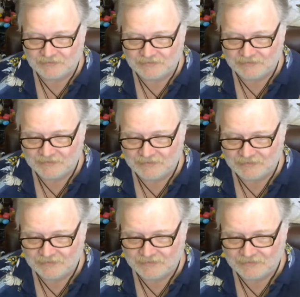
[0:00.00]

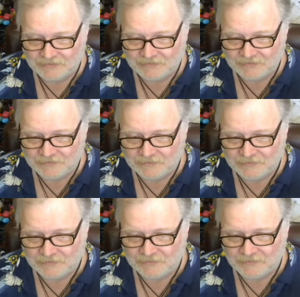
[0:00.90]
(silence)